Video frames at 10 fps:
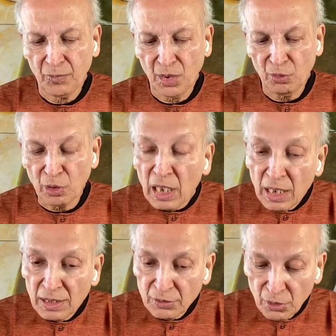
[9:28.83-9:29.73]

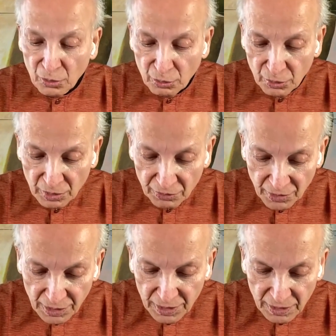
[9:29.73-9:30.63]
Yoga is not going to
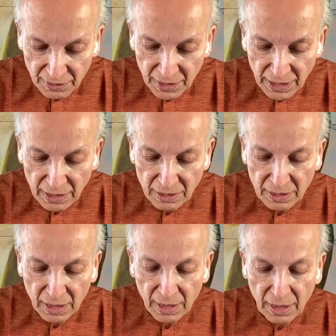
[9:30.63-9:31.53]
reverse the disease,
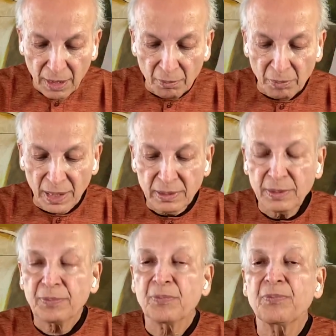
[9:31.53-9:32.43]

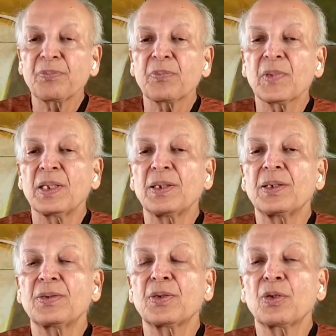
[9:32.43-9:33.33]
but it
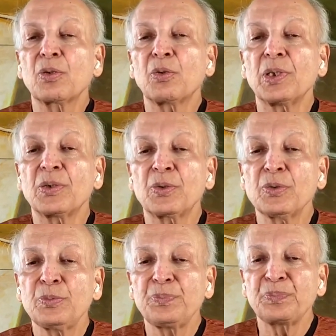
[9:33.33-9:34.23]
is going
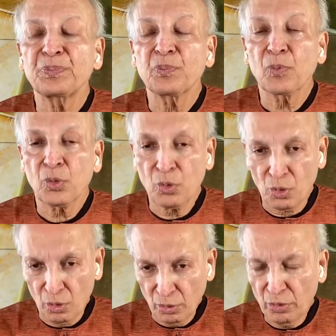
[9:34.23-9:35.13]
to
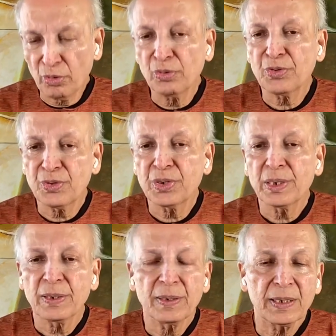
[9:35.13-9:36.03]
cause
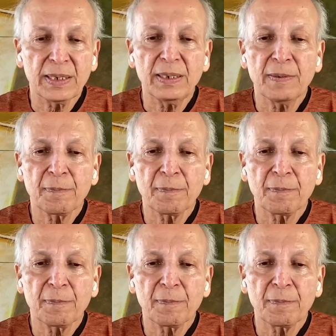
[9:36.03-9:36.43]
the